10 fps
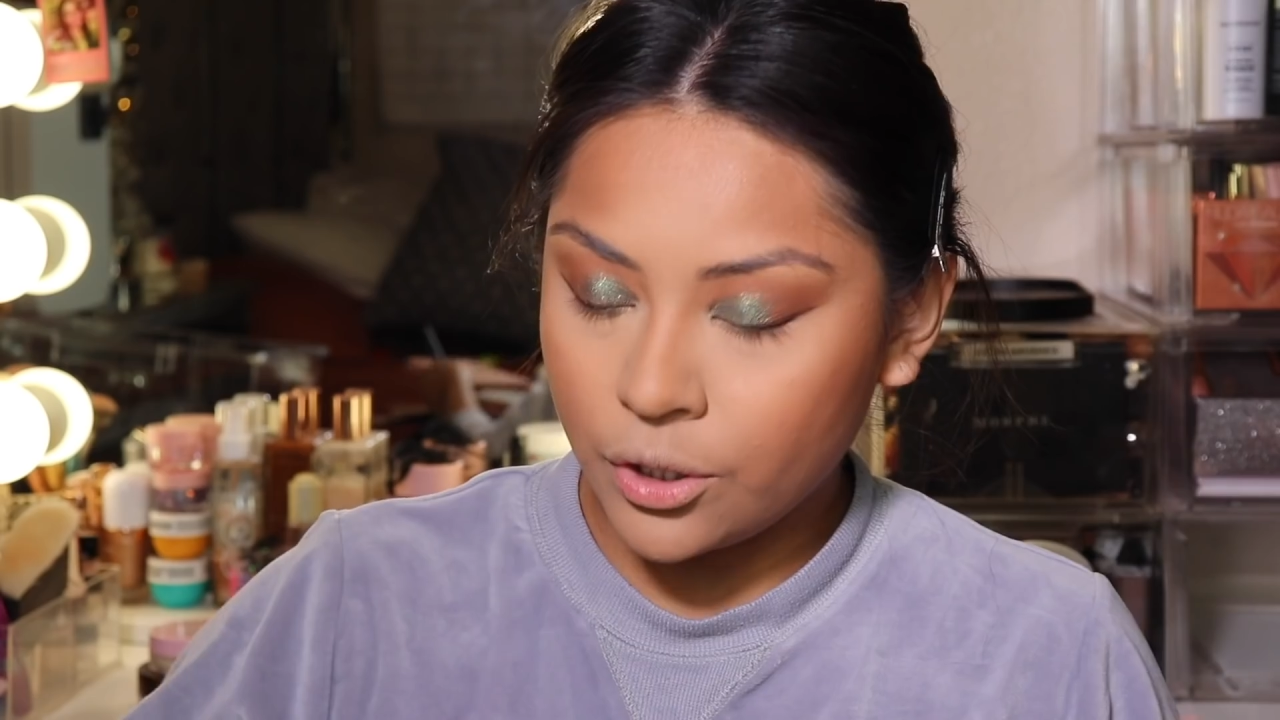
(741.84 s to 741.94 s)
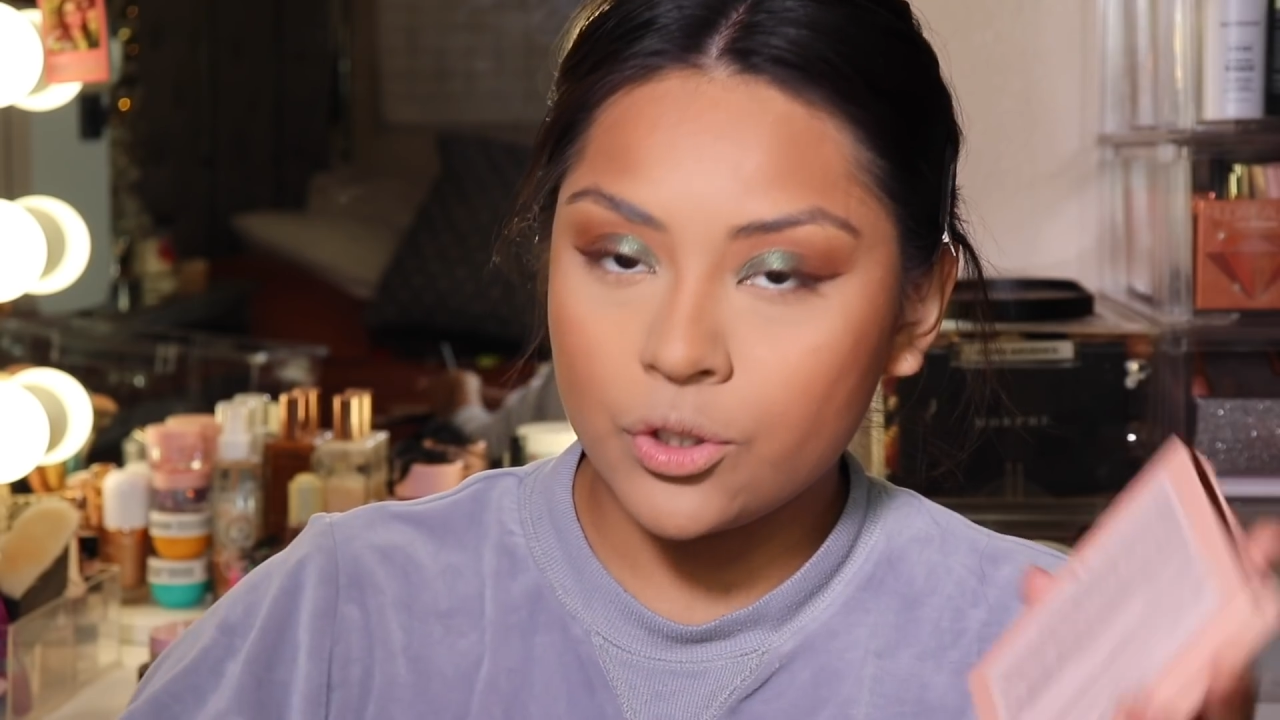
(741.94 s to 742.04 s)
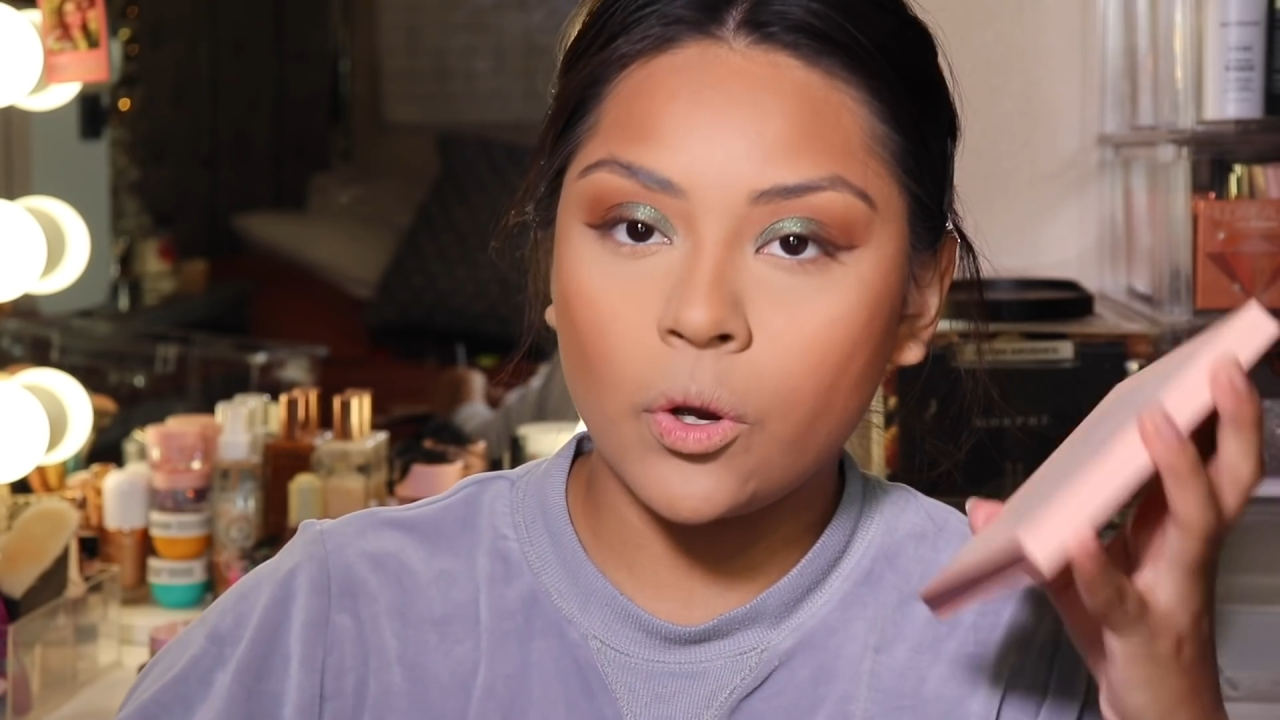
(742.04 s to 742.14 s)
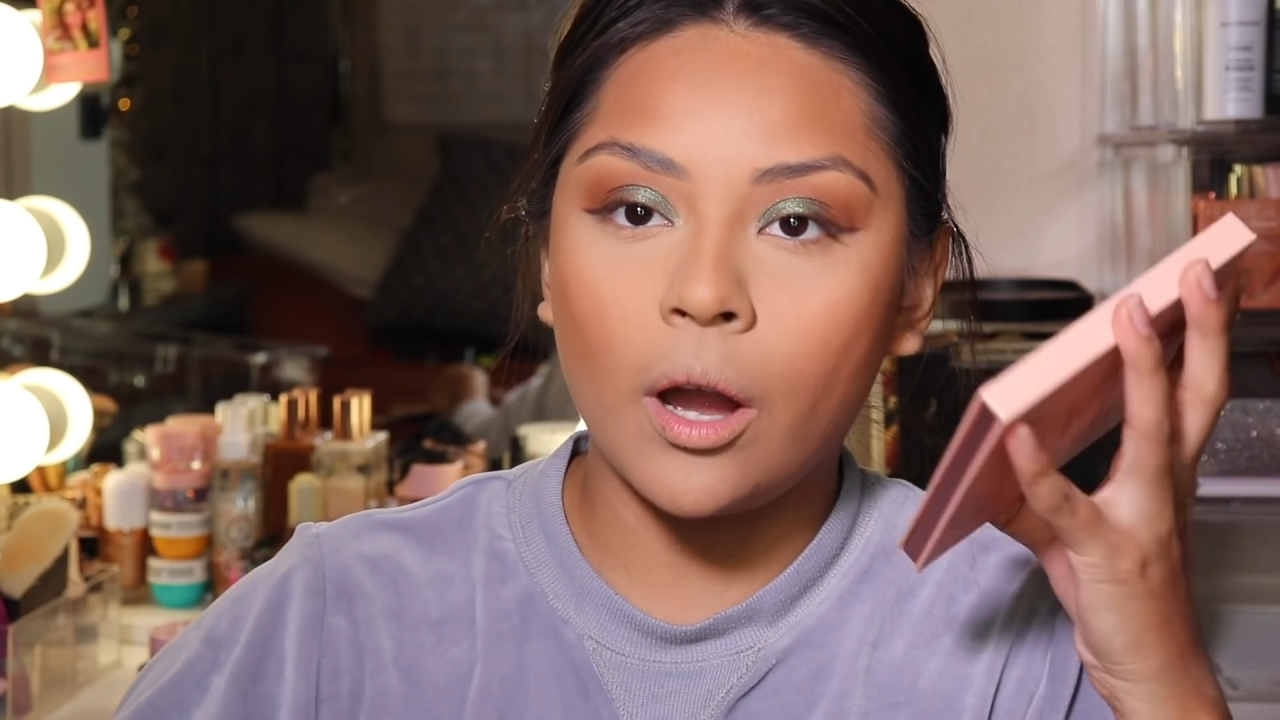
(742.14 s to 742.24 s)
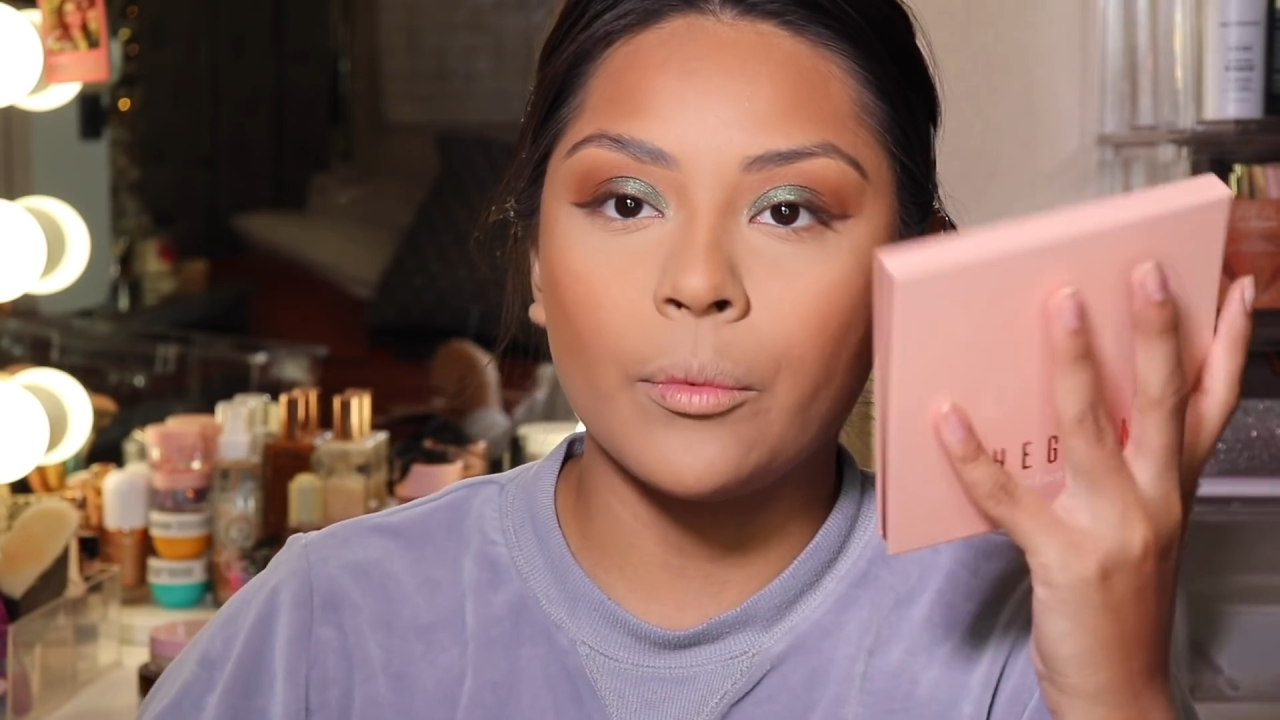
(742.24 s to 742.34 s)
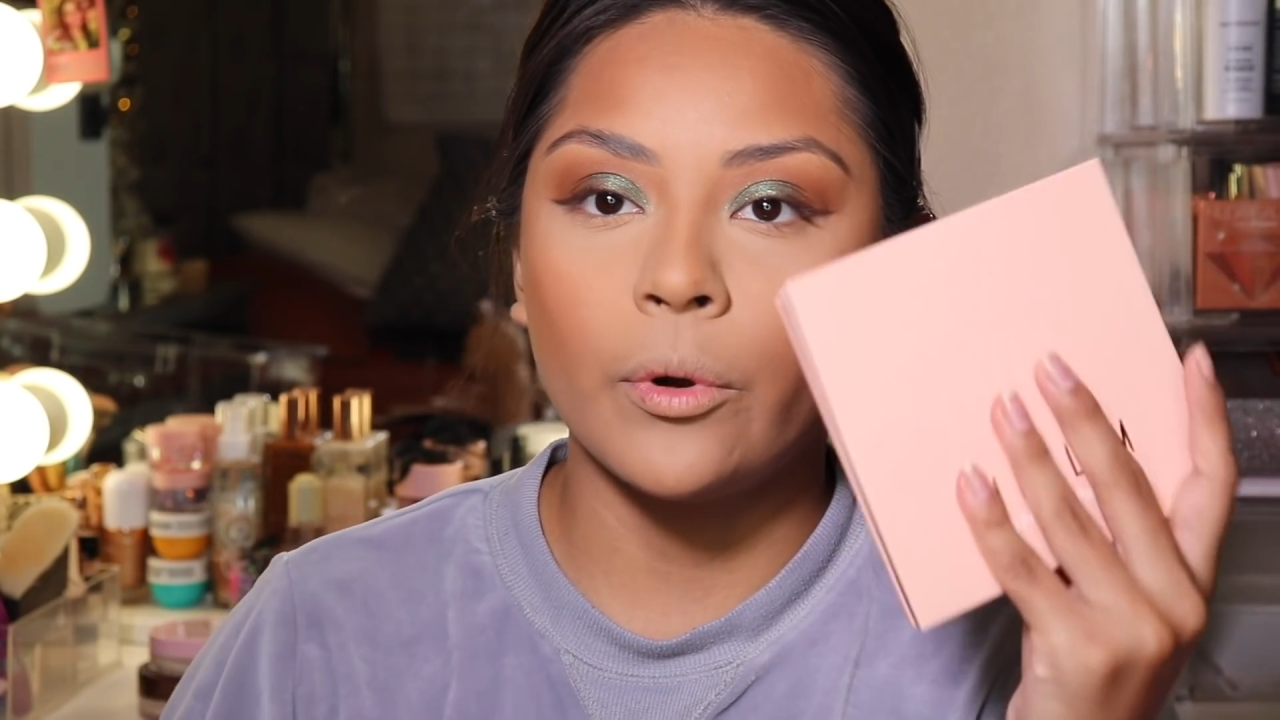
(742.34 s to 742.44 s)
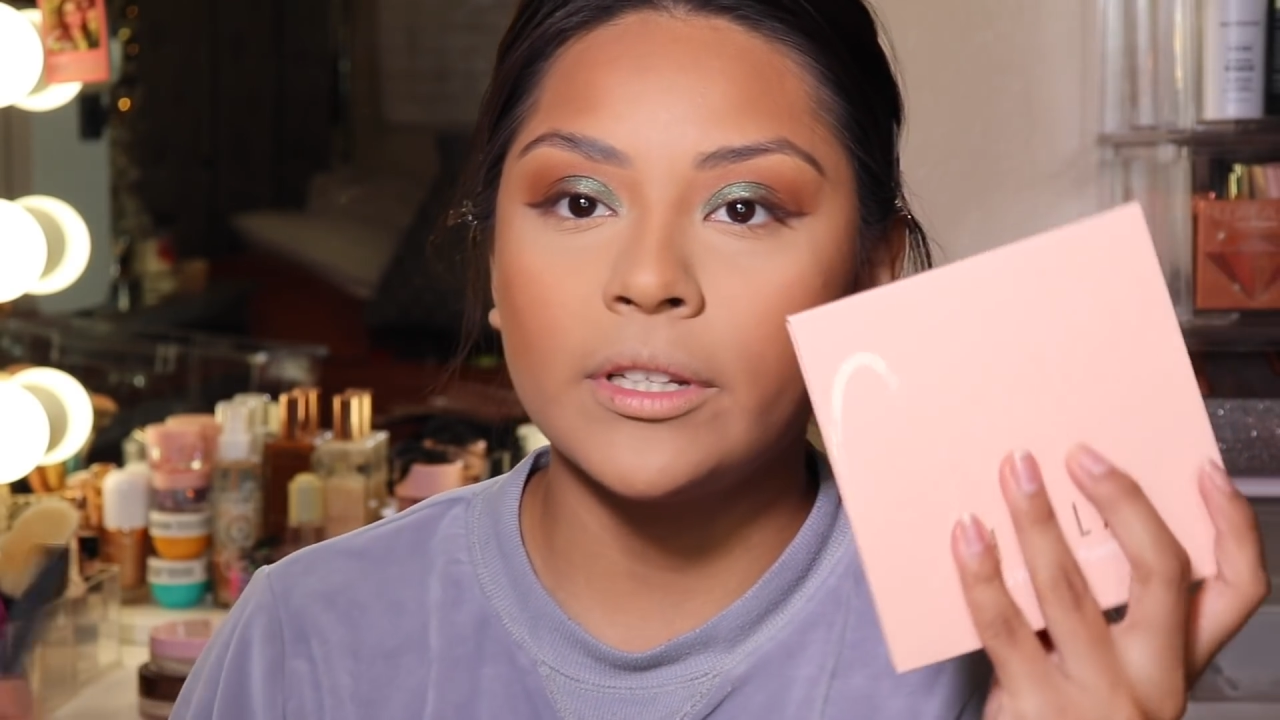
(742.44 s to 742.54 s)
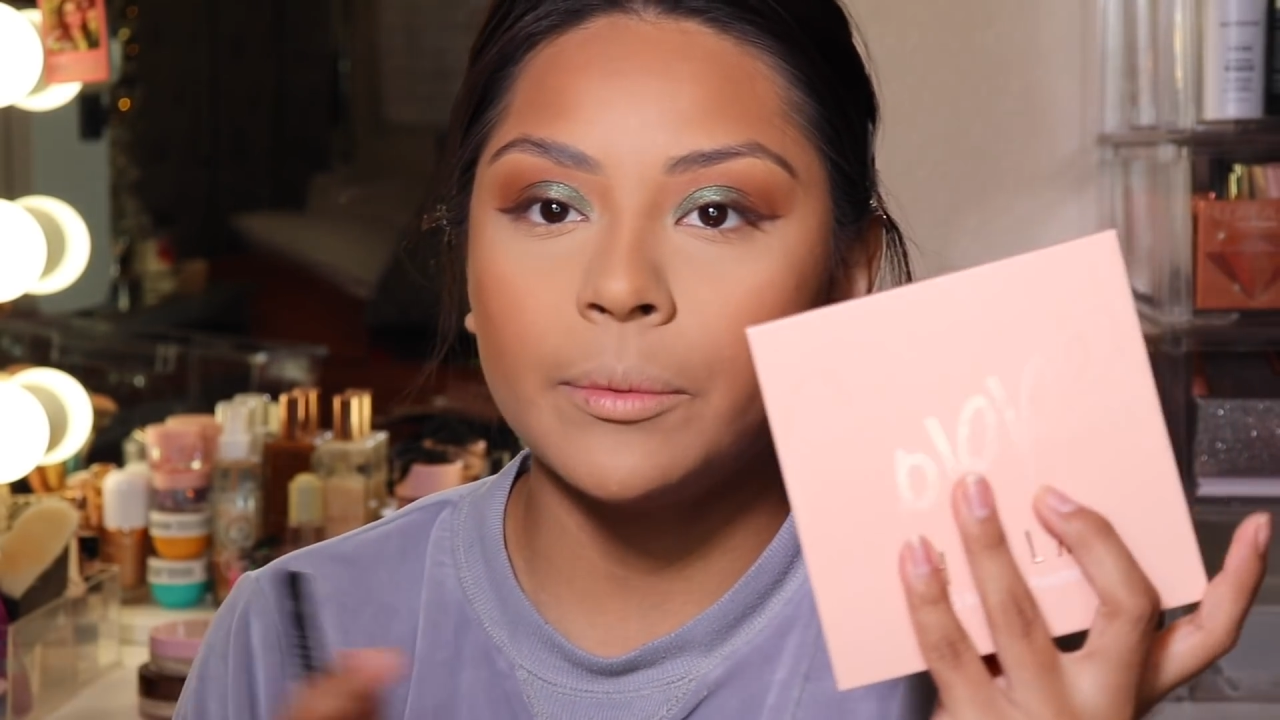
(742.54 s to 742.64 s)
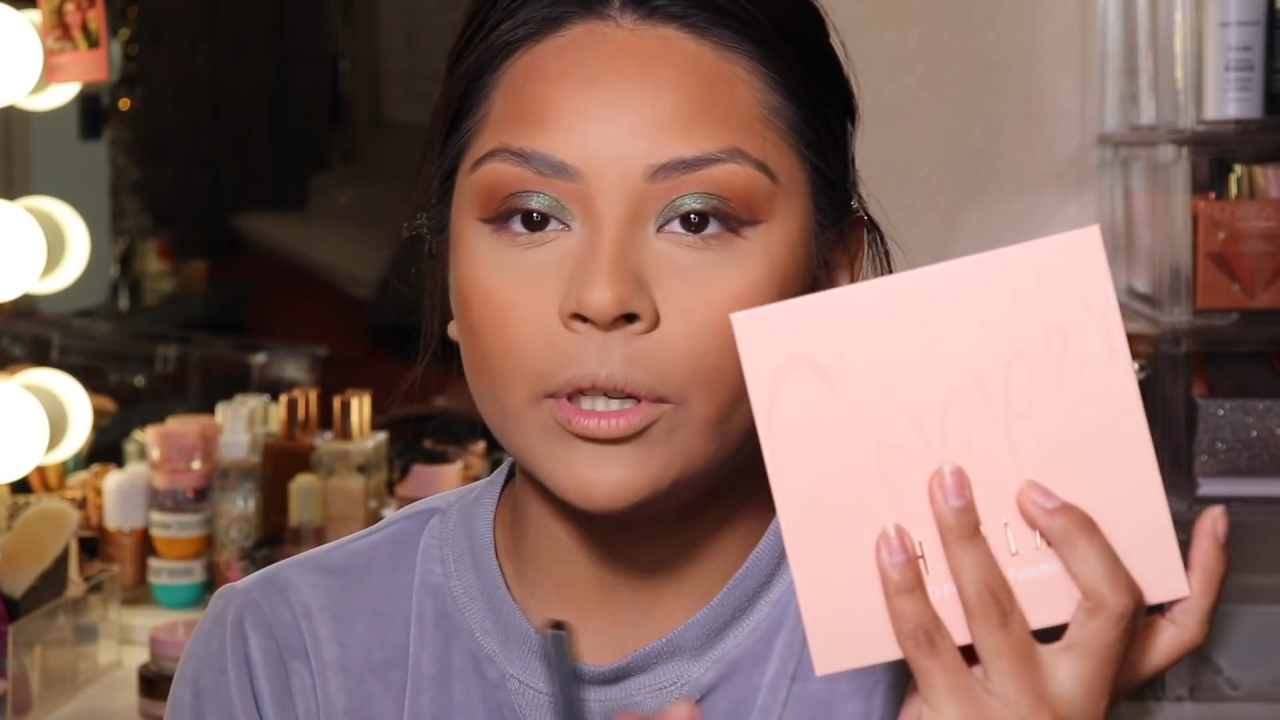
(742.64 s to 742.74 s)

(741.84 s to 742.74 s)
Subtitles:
So I'm going to be